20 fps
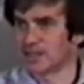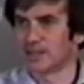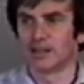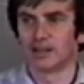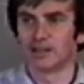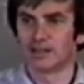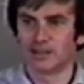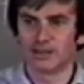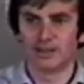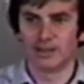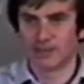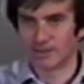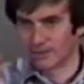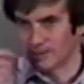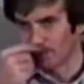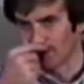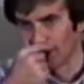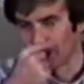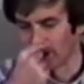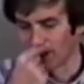it. Mm.
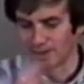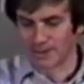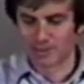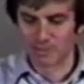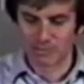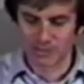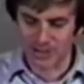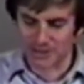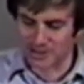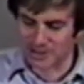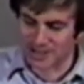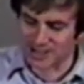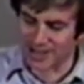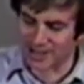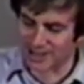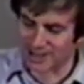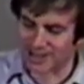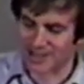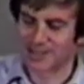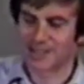All of them are
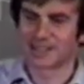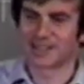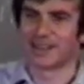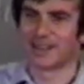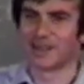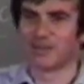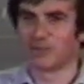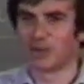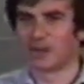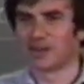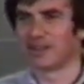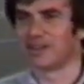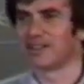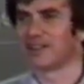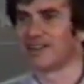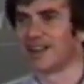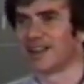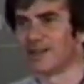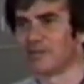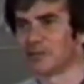exactly the same, only the
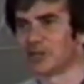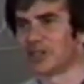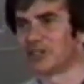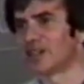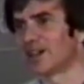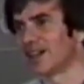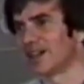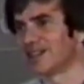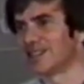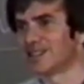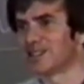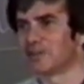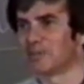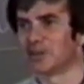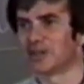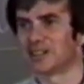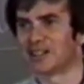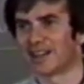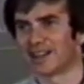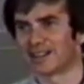names have changed to
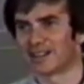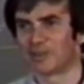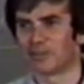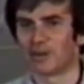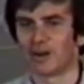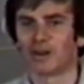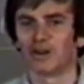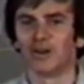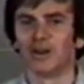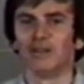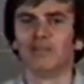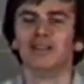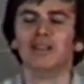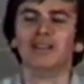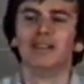protect the program.